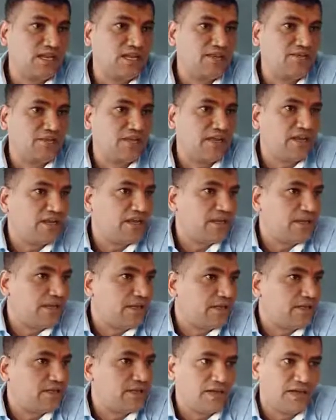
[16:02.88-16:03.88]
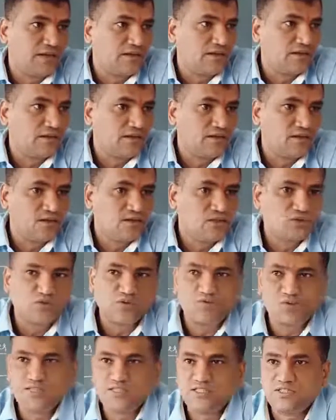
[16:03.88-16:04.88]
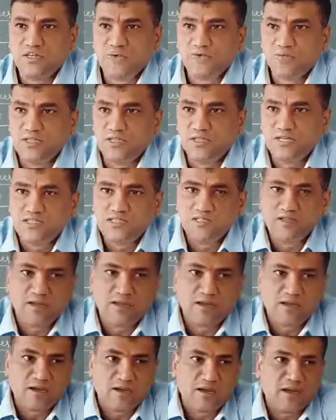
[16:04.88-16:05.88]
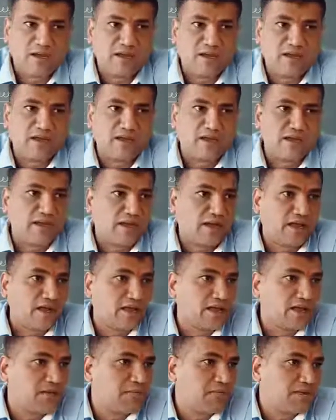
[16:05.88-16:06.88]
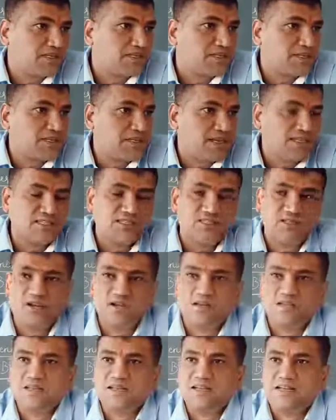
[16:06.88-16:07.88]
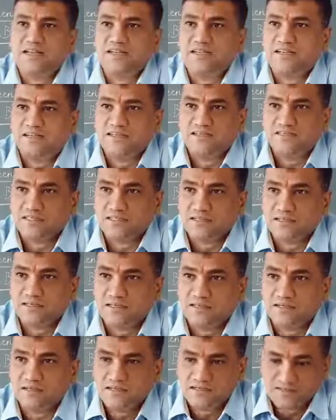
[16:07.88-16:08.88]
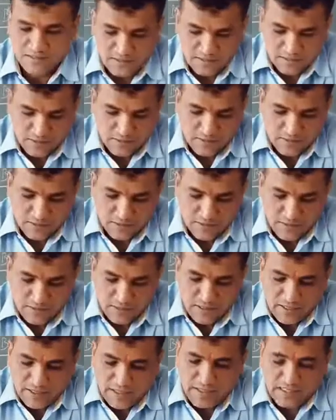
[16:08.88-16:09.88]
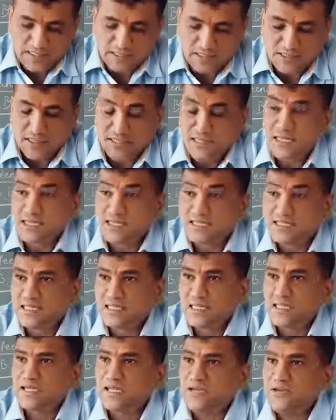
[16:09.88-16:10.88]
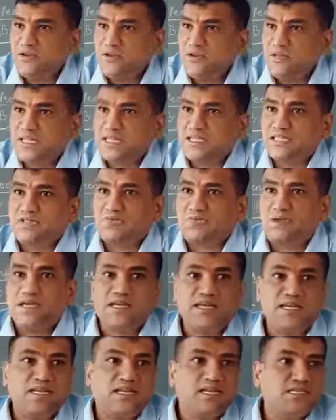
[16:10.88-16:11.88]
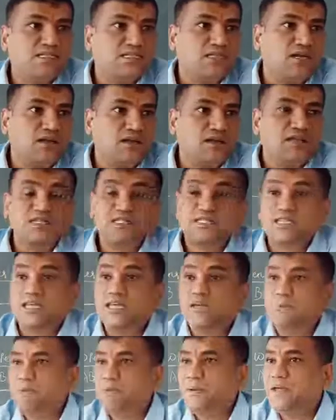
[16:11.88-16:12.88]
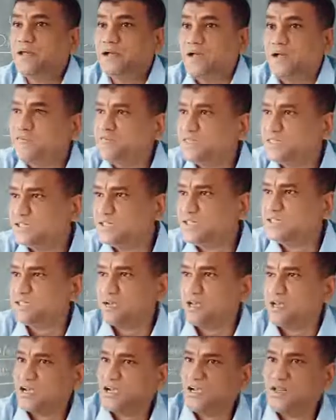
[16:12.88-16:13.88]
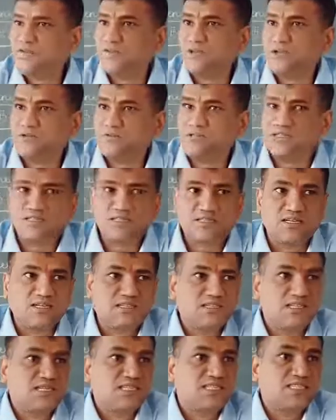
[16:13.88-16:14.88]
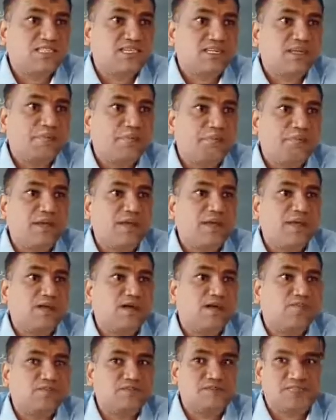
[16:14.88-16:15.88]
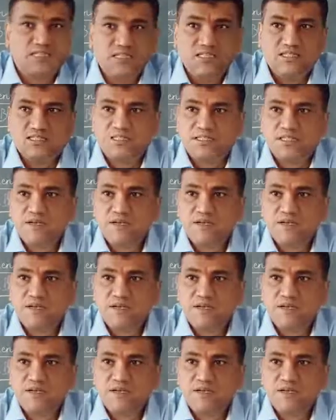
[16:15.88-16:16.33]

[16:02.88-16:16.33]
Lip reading: variated. So first option is 100% not the right answer. Next, discontinuous variation, skipping of genes. Already we have discussed that skipping of genes